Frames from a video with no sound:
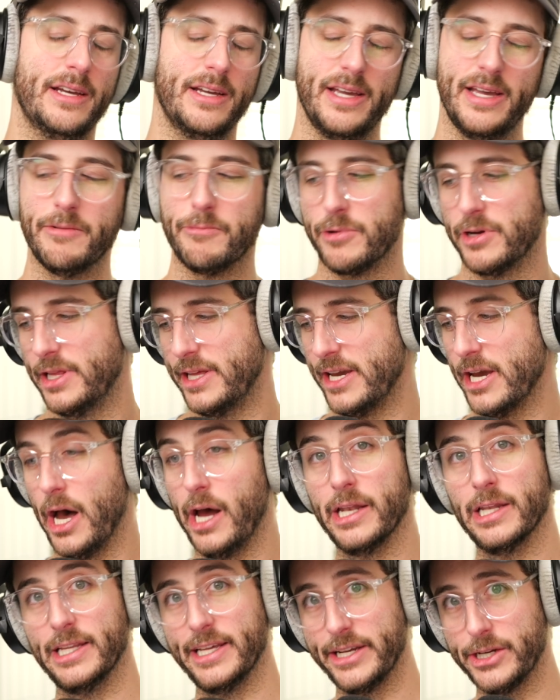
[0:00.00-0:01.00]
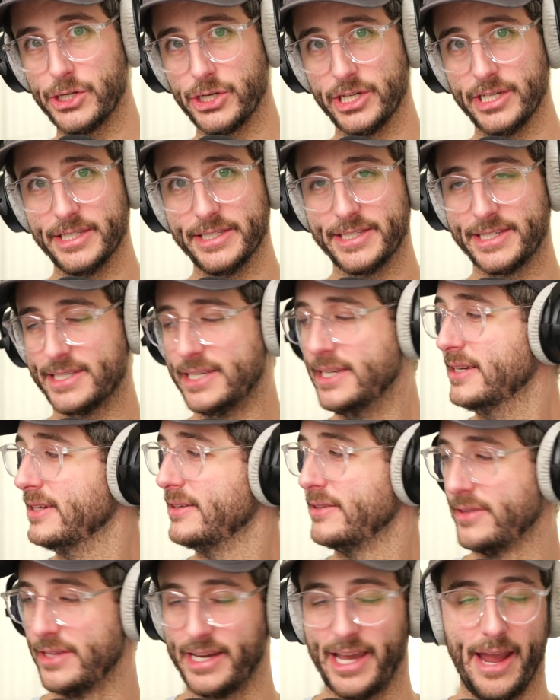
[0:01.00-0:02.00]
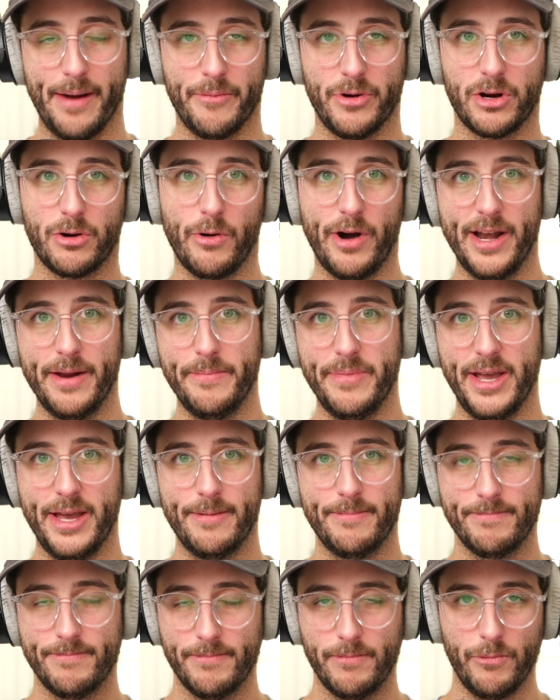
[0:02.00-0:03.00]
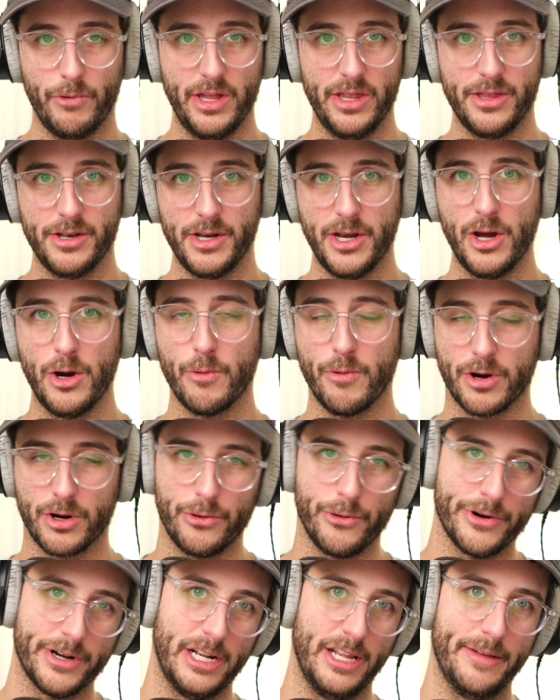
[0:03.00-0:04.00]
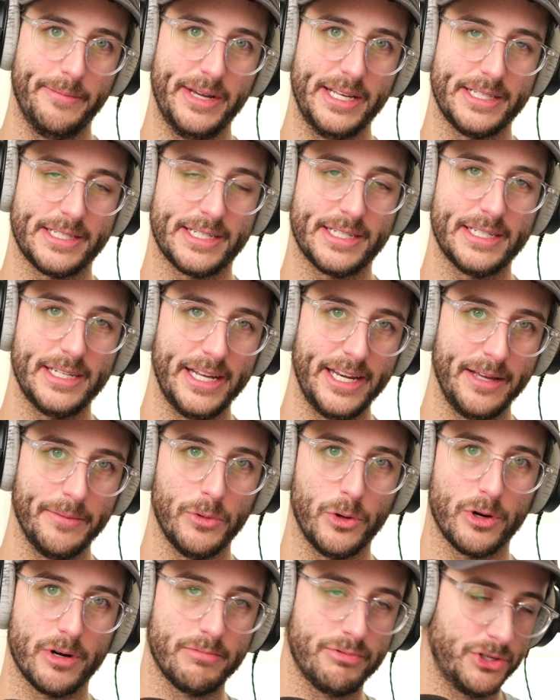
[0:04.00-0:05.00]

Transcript: it really unleashes the camera quite a bit with no record limits anymore.